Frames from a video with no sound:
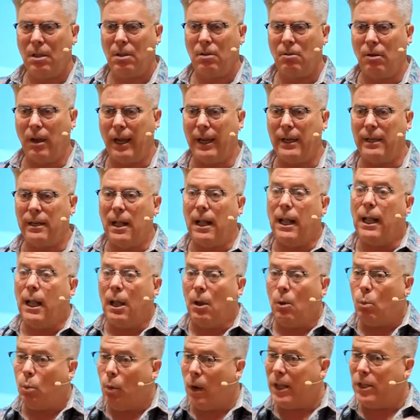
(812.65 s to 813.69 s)
right?
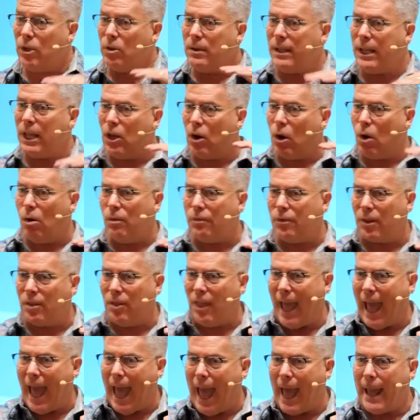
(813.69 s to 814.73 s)
When you get over
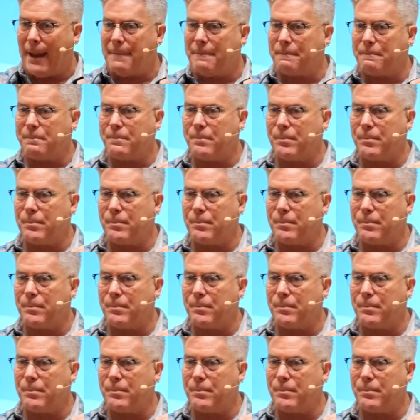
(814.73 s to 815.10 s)
that,